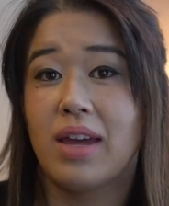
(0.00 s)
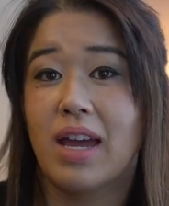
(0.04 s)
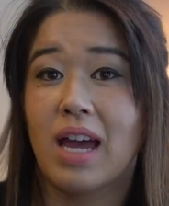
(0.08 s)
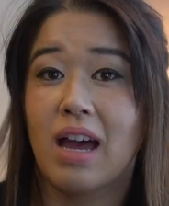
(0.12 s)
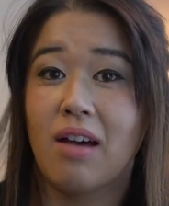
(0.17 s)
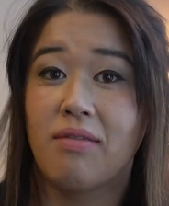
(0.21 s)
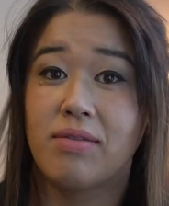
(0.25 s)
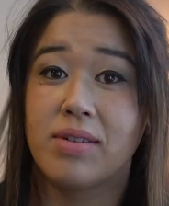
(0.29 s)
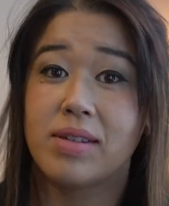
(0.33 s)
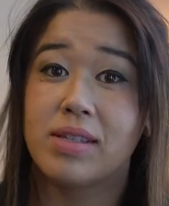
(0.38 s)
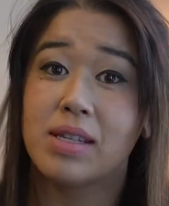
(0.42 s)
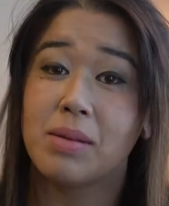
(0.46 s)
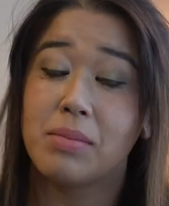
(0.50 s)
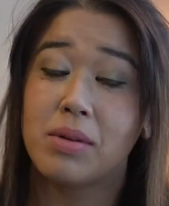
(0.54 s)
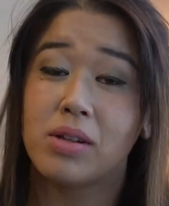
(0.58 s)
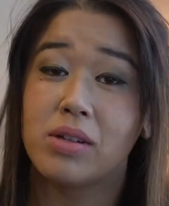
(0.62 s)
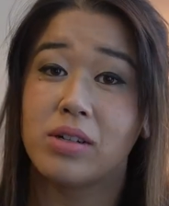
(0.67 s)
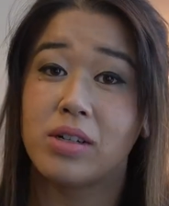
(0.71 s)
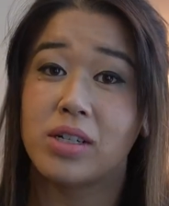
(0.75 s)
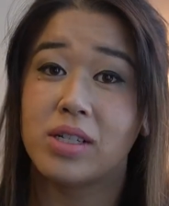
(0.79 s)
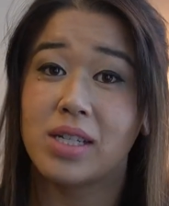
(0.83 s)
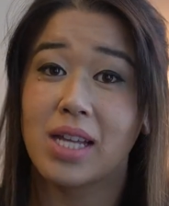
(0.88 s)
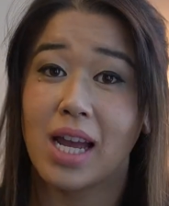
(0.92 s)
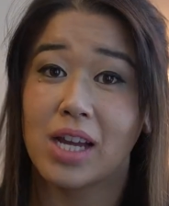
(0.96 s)
they have a
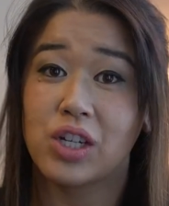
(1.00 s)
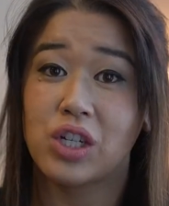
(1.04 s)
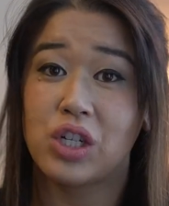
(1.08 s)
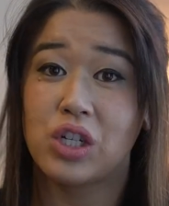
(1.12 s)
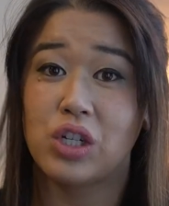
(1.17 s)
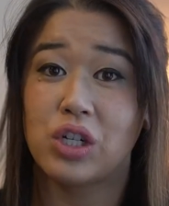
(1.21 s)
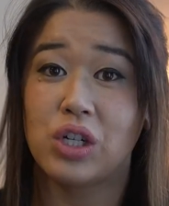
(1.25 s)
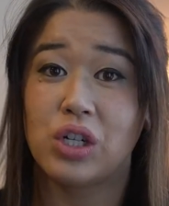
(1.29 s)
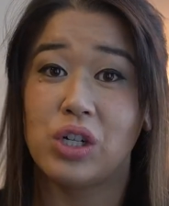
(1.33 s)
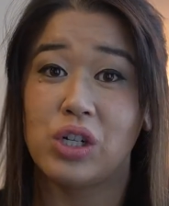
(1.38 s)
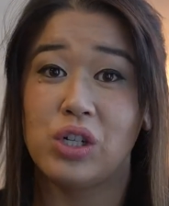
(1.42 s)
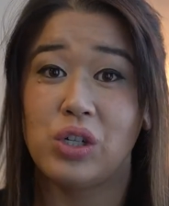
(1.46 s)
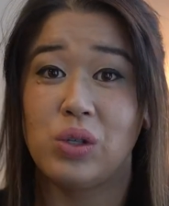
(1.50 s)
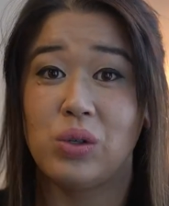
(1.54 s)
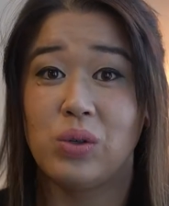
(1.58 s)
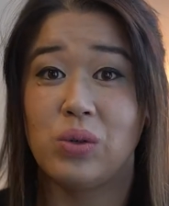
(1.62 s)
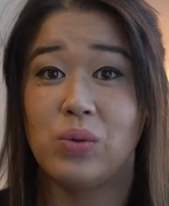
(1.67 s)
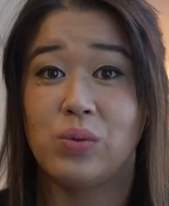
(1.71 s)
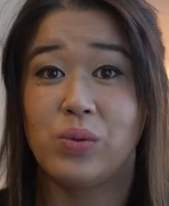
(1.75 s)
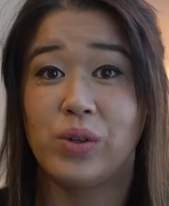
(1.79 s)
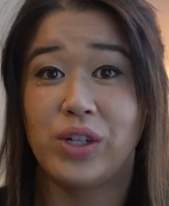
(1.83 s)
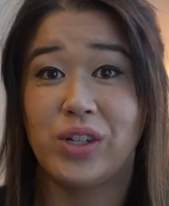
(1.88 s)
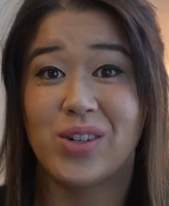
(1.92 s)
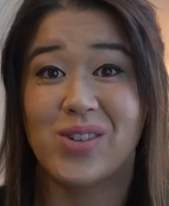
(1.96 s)
similar texture
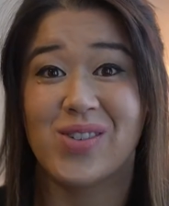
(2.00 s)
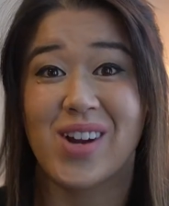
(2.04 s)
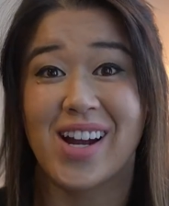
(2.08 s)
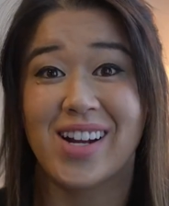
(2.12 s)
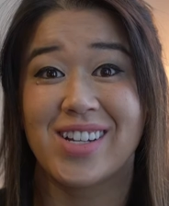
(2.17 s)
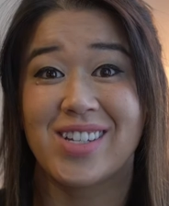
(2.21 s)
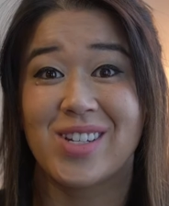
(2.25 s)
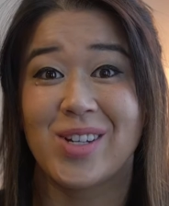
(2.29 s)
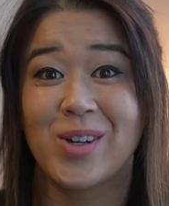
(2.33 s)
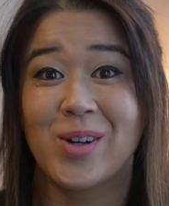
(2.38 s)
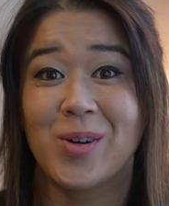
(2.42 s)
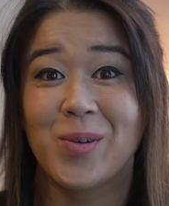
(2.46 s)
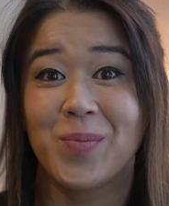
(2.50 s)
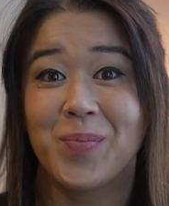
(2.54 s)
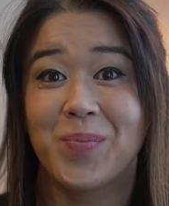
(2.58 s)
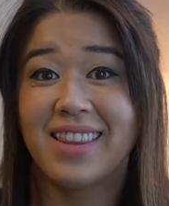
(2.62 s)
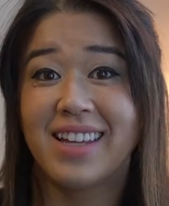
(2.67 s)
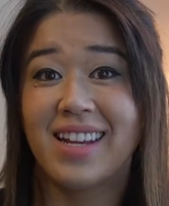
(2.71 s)
to redirect to.